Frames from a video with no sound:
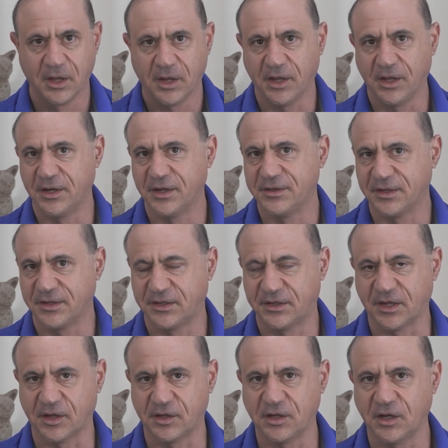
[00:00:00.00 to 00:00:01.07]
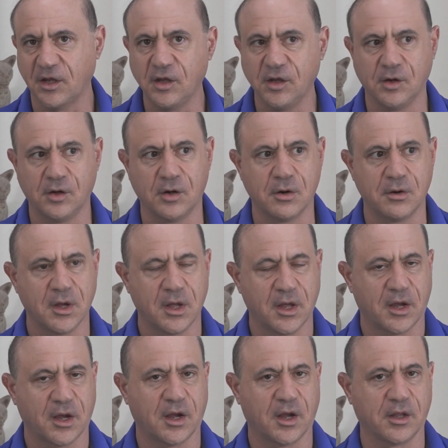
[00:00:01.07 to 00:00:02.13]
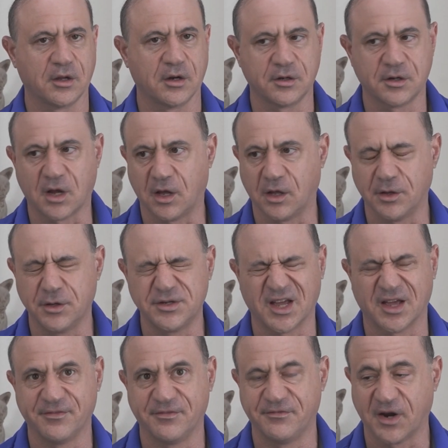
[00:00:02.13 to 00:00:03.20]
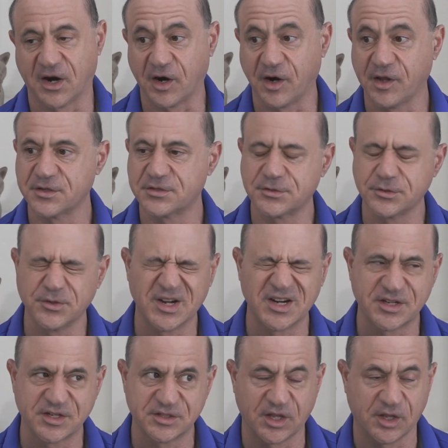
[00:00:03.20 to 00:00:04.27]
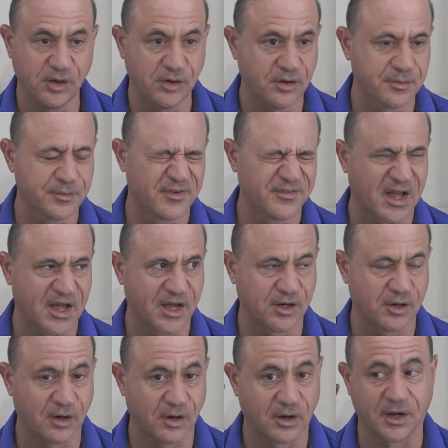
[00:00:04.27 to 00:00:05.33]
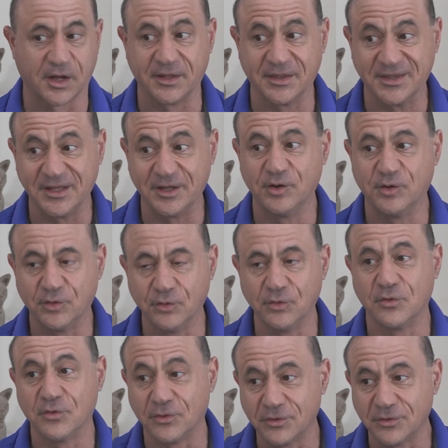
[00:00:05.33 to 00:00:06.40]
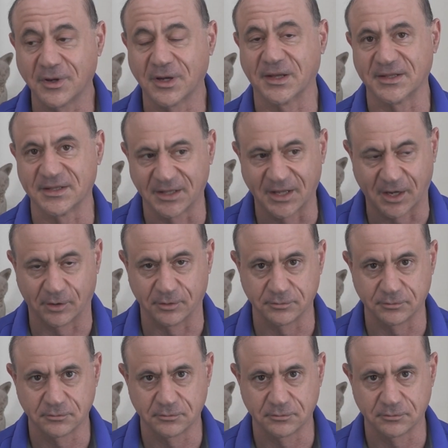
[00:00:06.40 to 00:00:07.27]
It is assessing you and your knowledge of various solutions that you can provide on the Google Cloud.